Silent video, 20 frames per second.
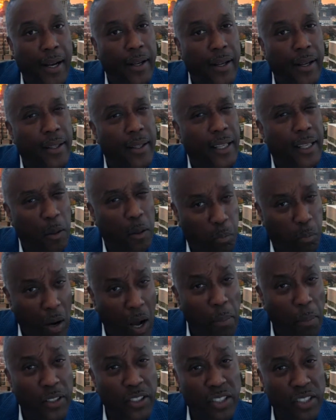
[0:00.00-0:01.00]
He
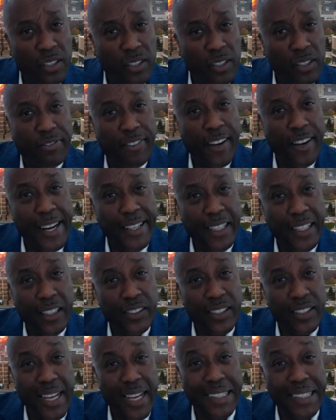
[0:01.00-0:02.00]
published his findings in
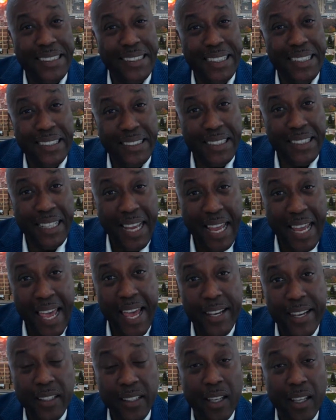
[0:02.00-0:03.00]

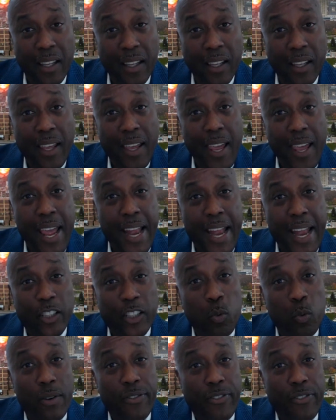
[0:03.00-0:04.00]
1910, and
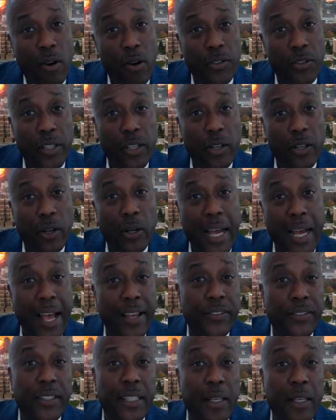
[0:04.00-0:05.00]
it's referred to
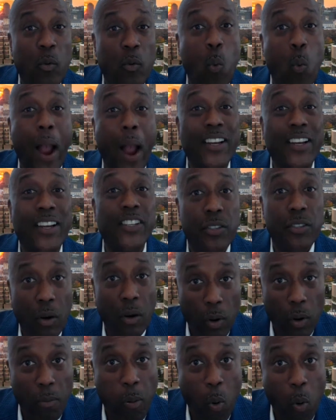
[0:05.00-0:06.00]
as the Wexner
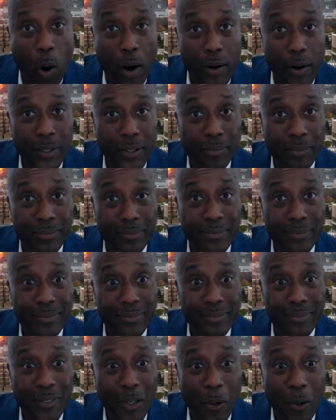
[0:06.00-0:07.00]
Report.
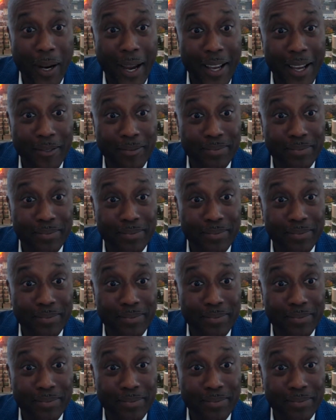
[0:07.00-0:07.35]
Okay.